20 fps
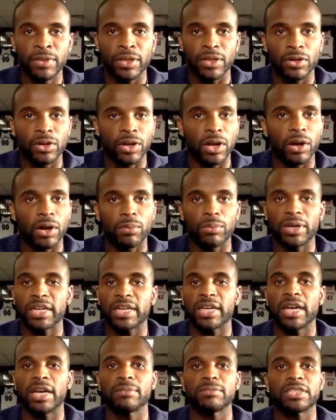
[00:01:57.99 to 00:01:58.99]
When
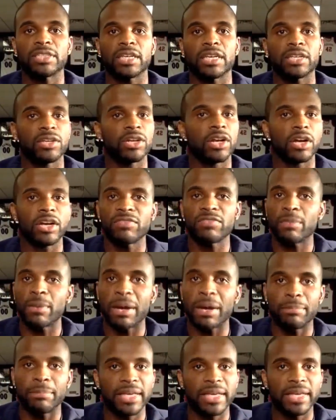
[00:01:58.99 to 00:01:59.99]
it comes to, even my
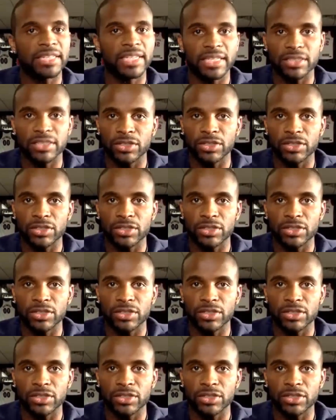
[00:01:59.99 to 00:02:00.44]
business,